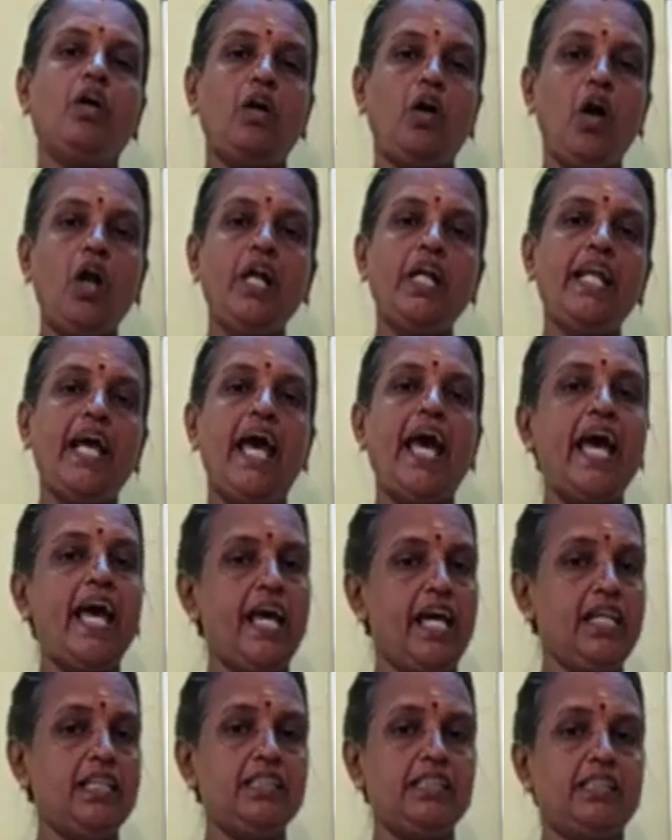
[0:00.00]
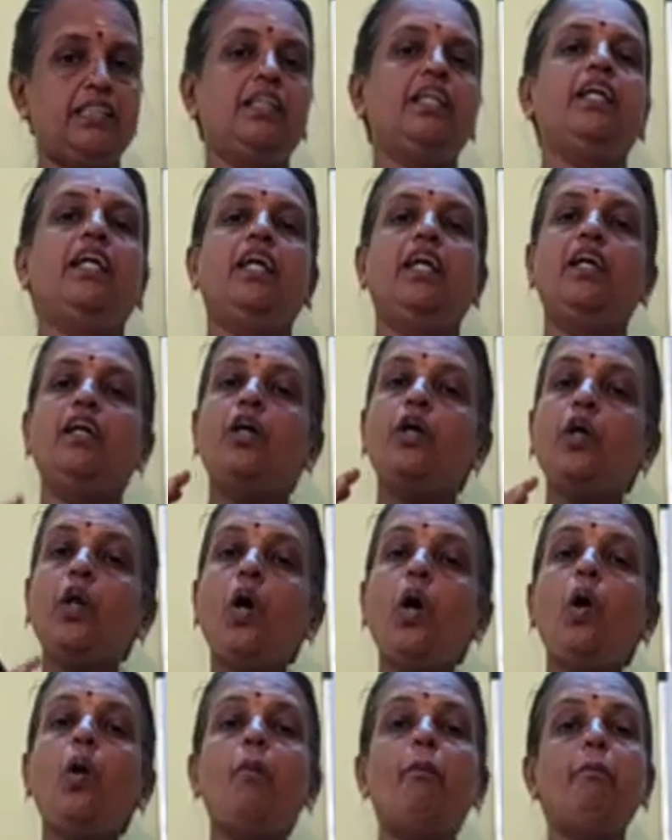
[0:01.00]
called as
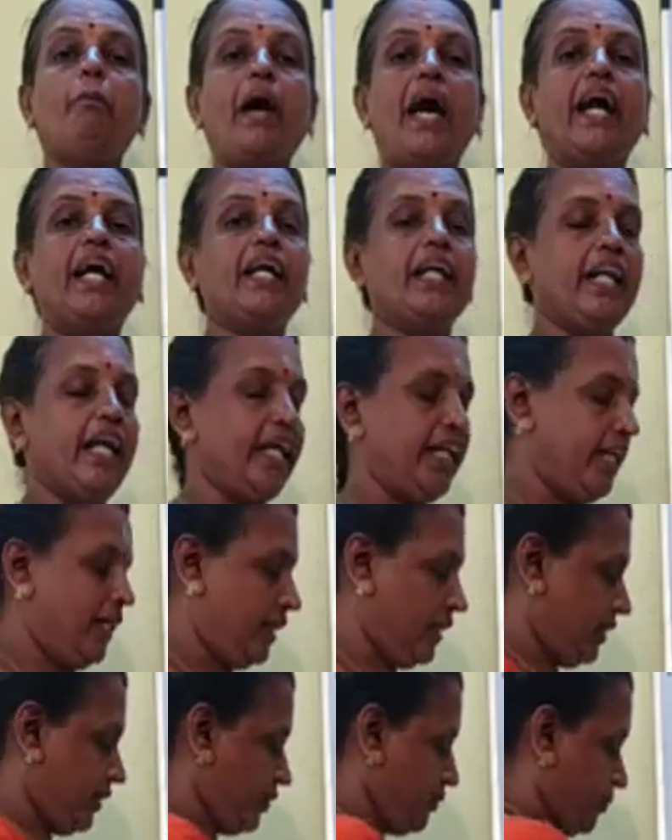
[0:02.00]
Cro-Magnon.